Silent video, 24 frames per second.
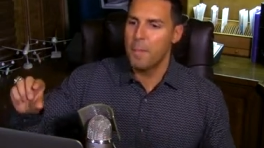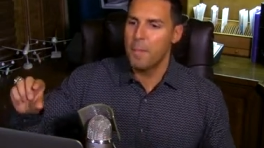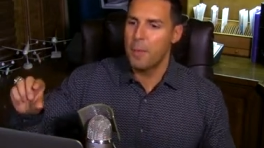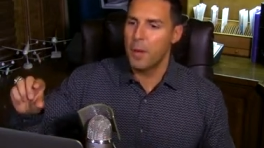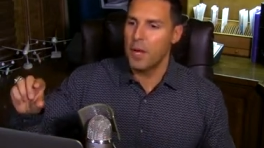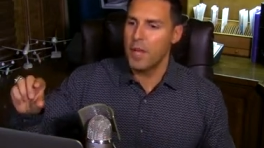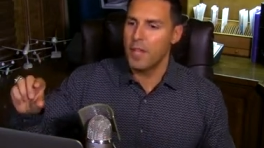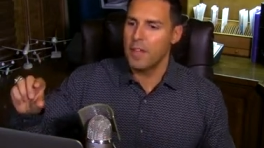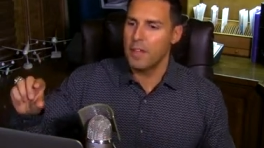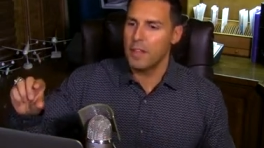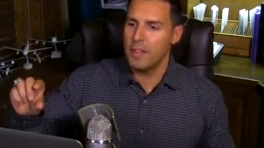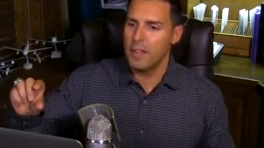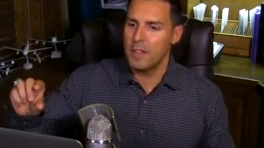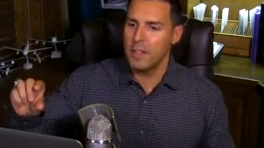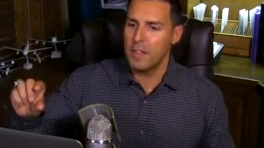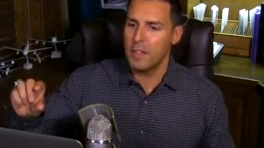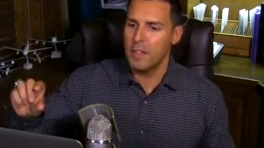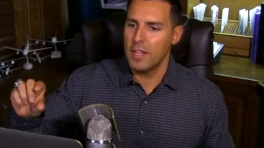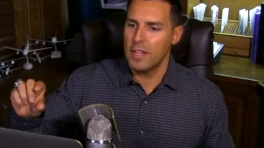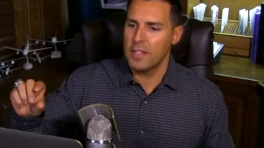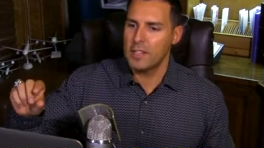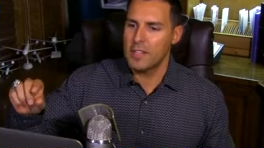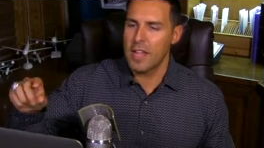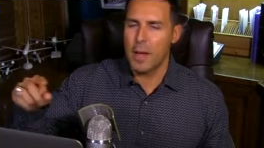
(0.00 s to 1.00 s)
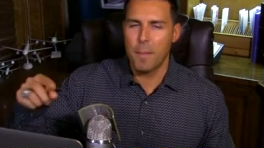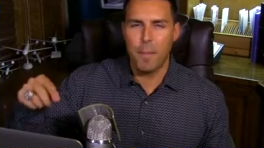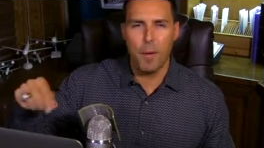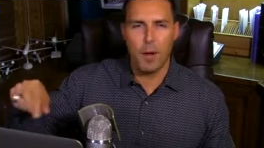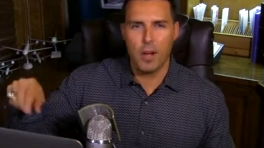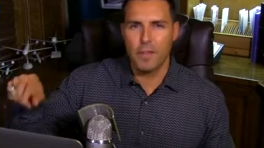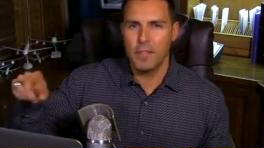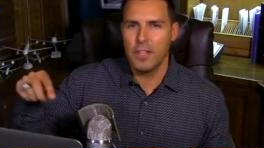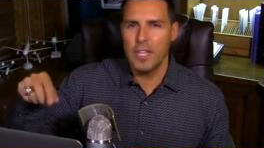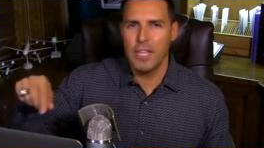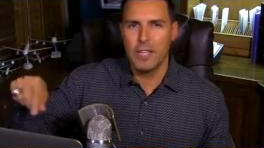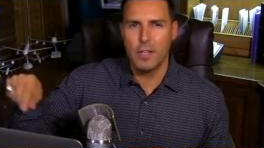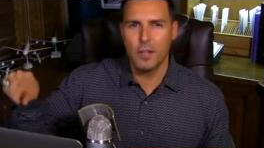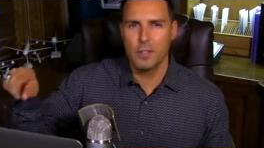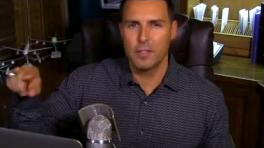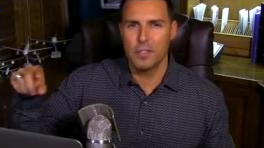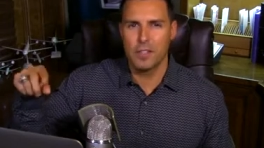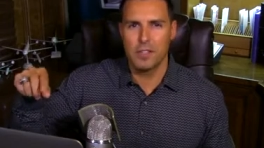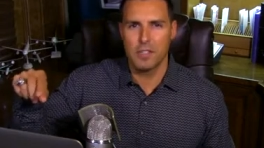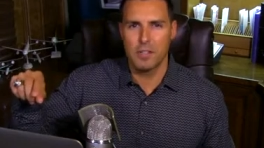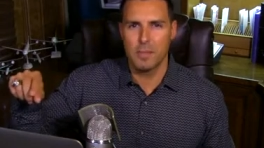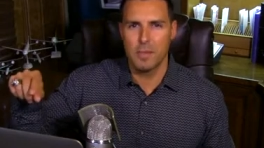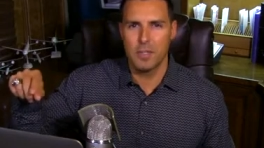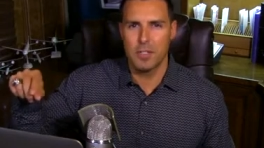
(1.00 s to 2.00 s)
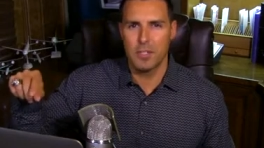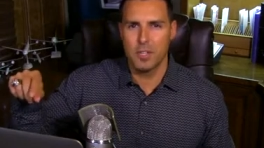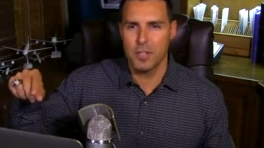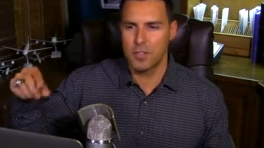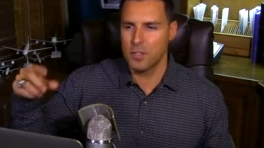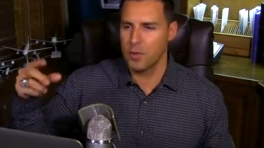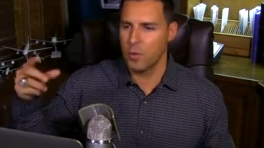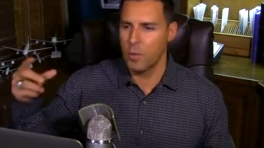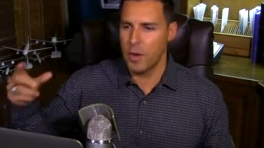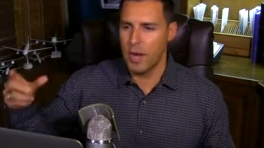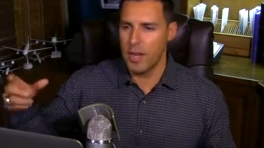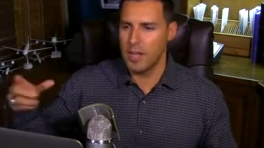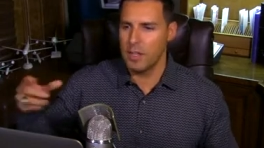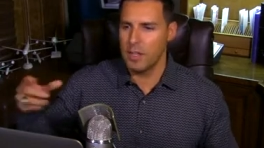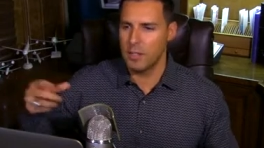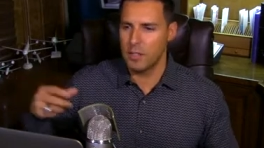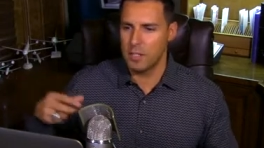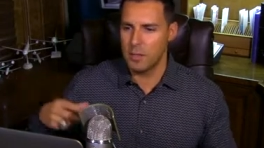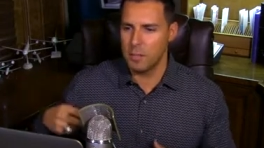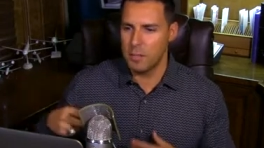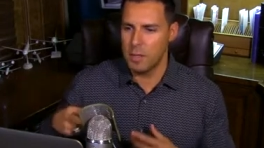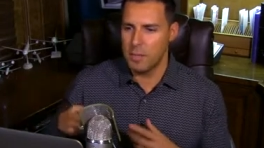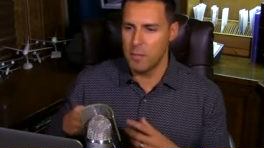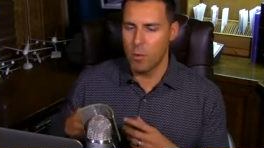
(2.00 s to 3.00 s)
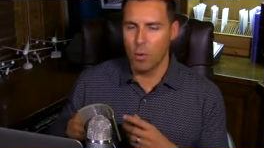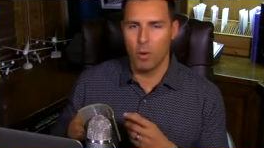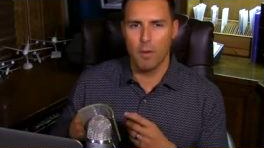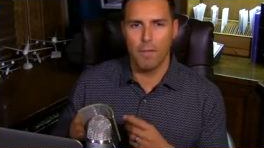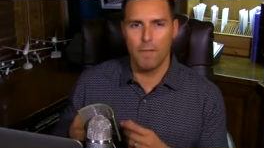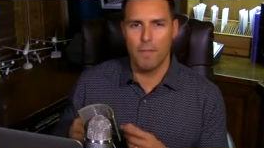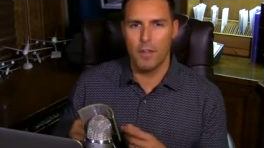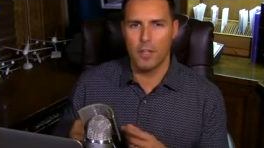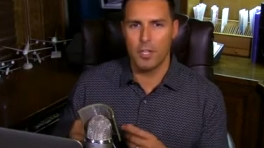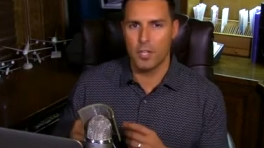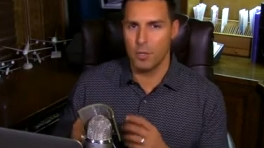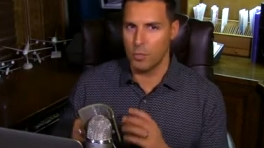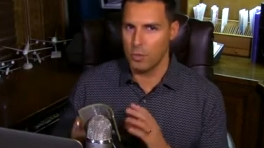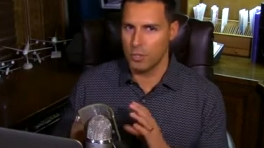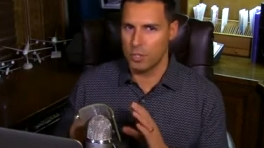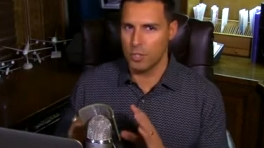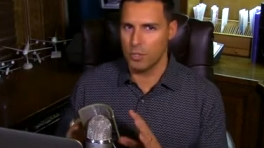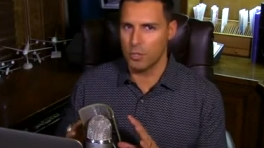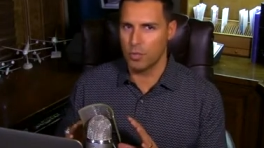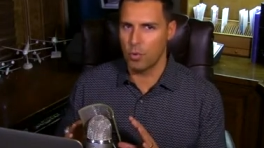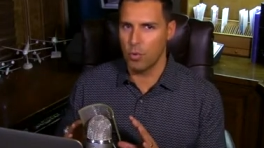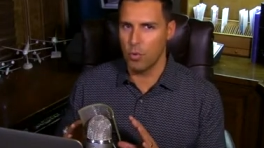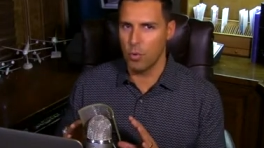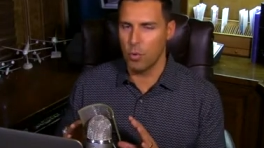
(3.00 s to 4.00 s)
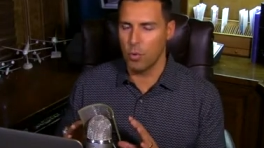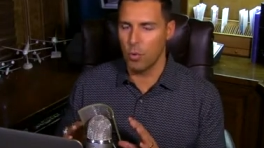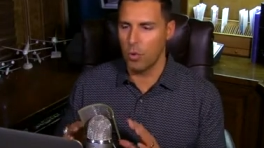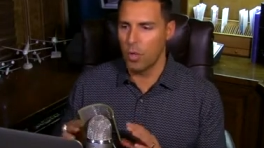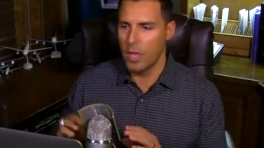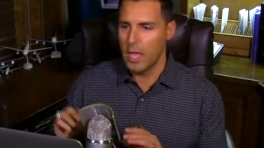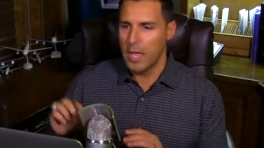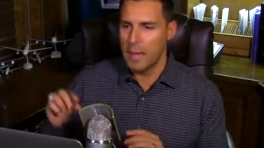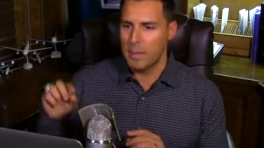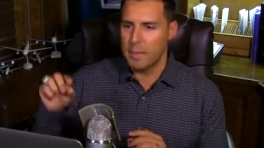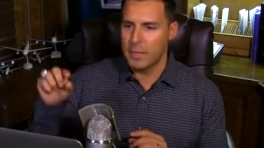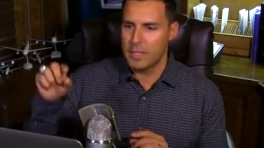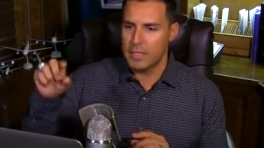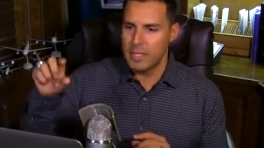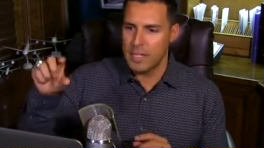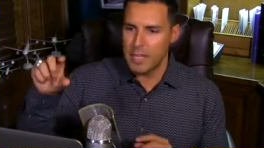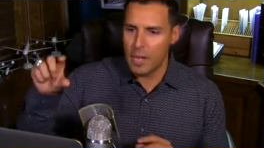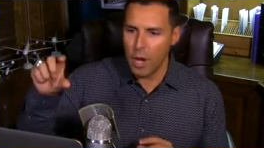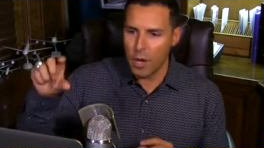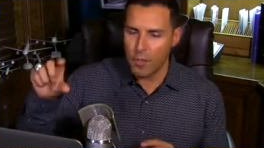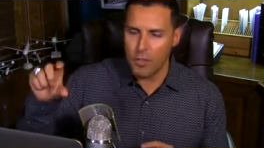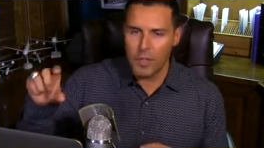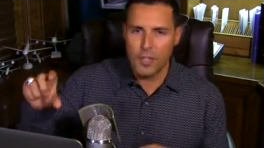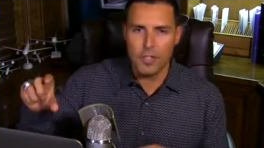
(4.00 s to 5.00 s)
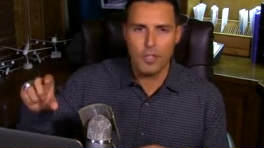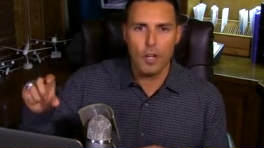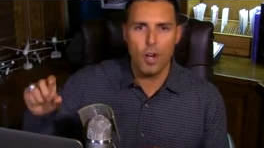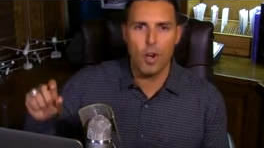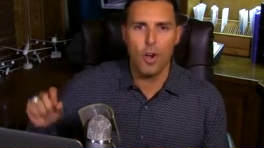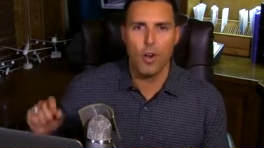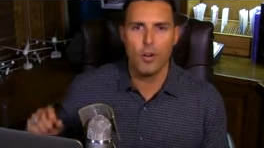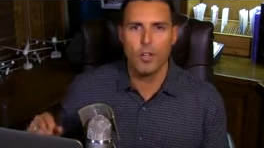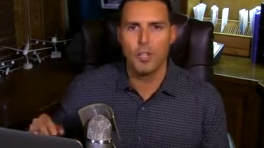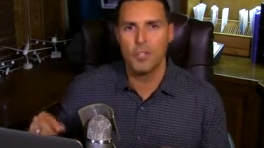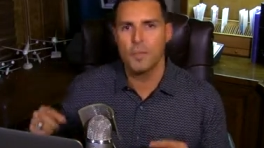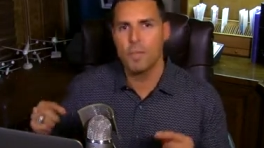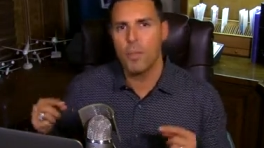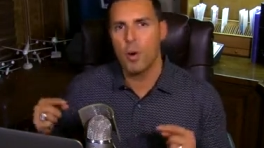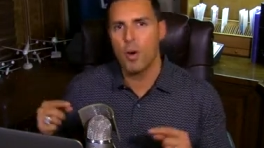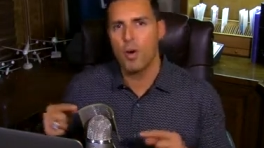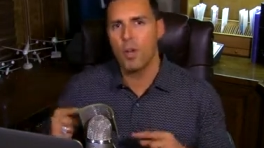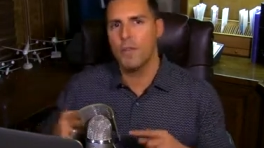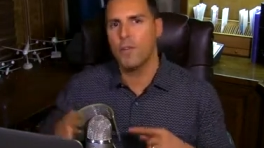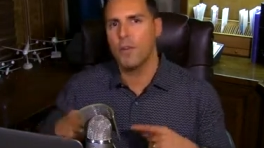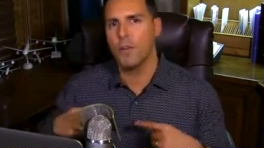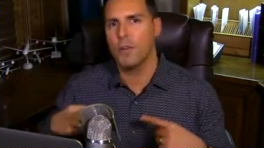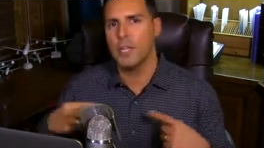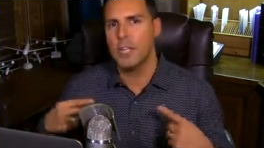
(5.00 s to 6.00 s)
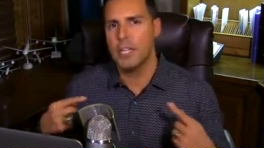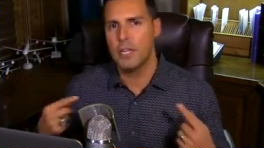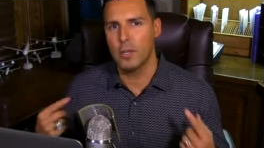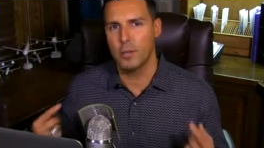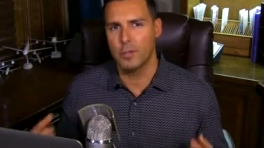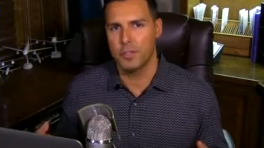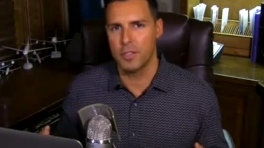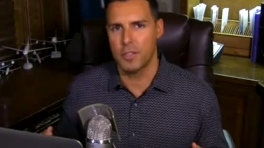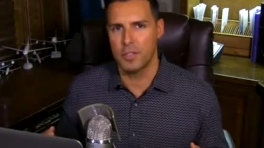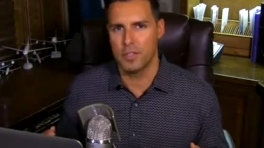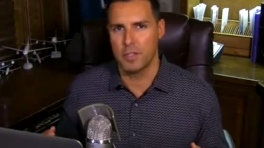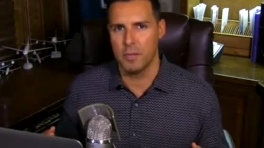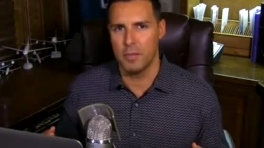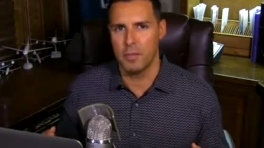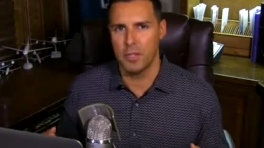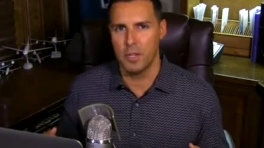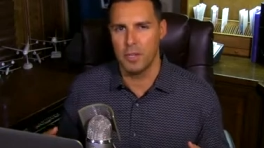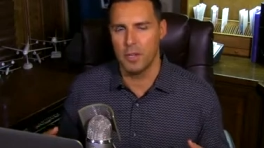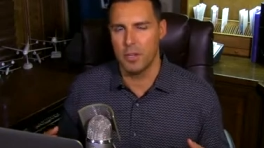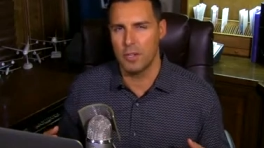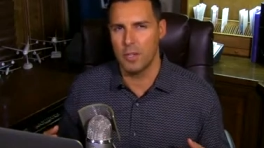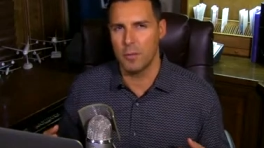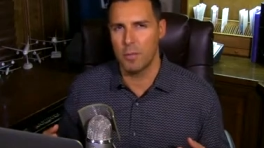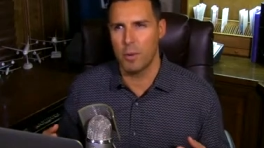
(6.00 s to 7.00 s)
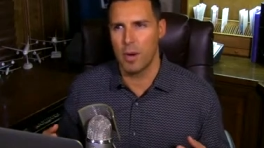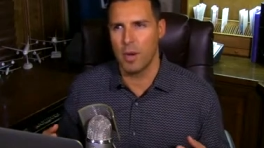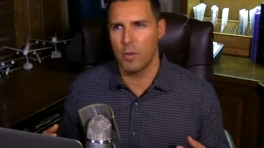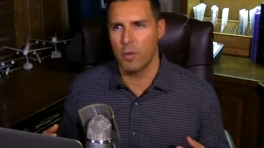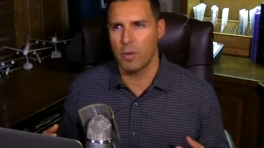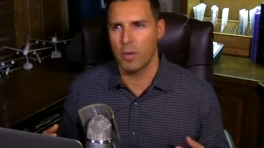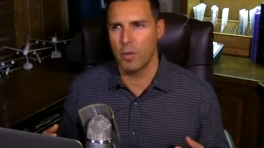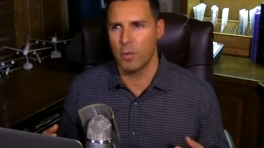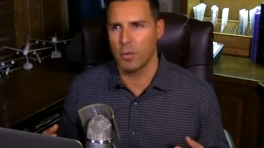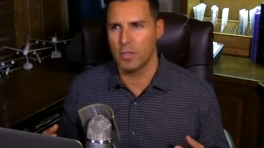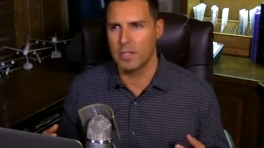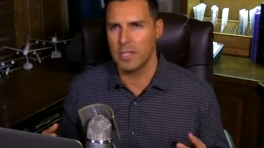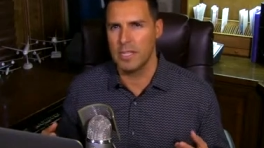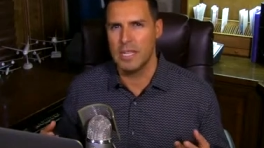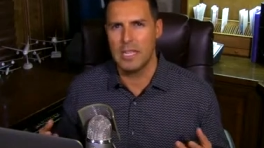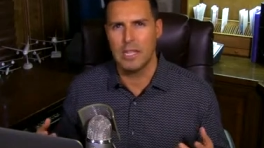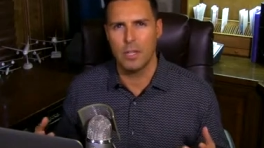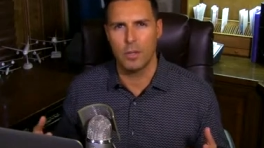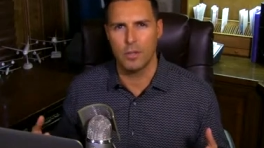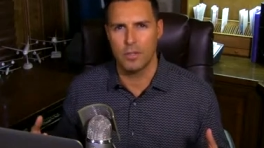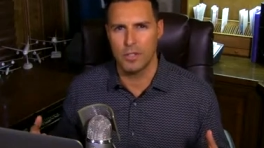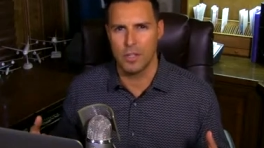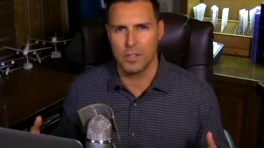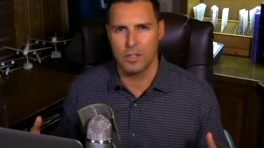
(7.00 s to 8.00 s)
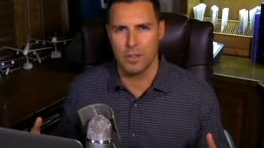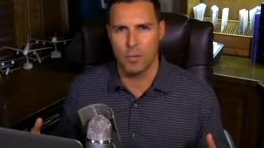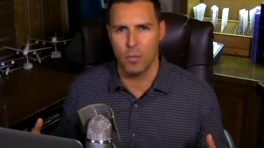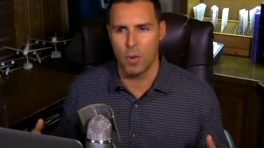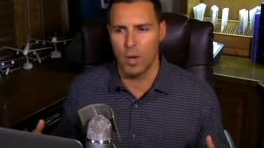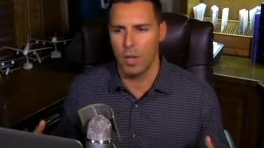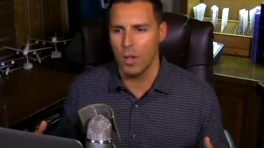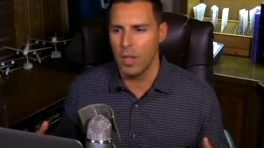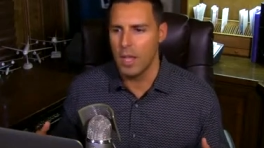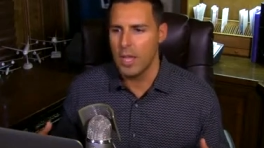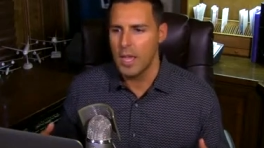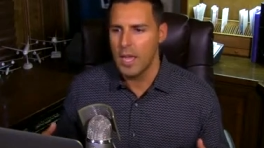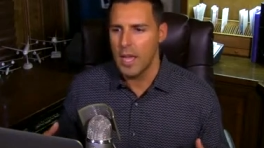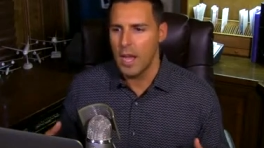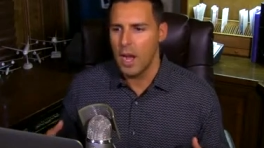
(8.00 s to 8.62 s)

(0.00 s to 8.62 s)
but it's not part of an ecosystem. It's just a way to be more efficient, which is cool. But see, this card is part of our ecosystem. And you're probably wondering, what's the ecosystem? Well,